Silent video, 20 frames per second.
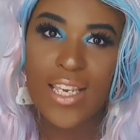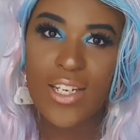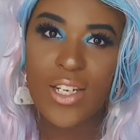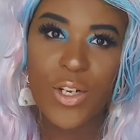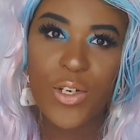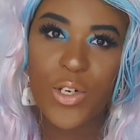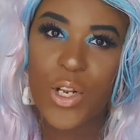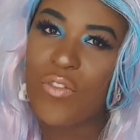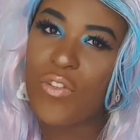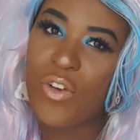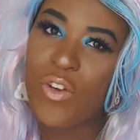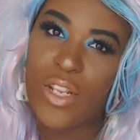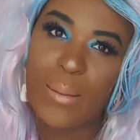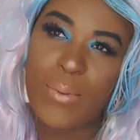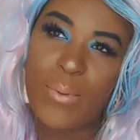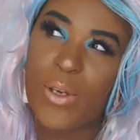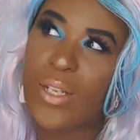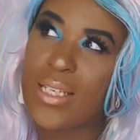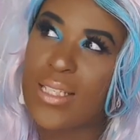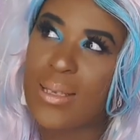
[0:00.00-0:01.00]
you don't know if you're going
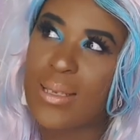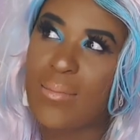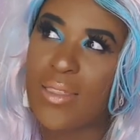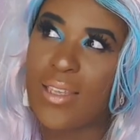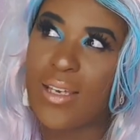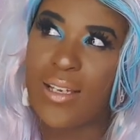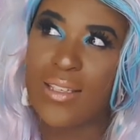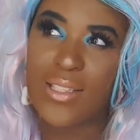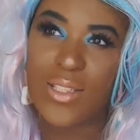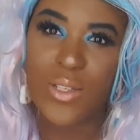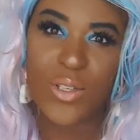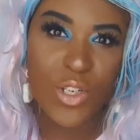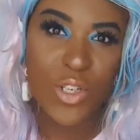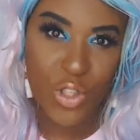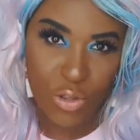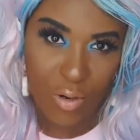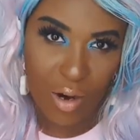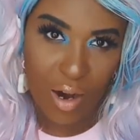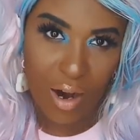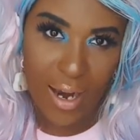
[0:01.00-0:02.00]
to be good at something until you
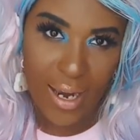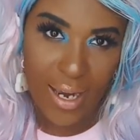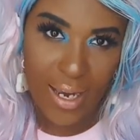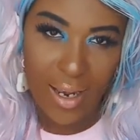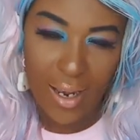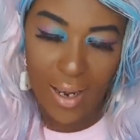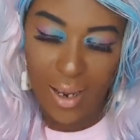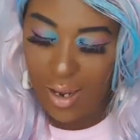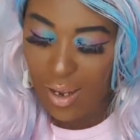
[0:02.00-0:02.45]
try.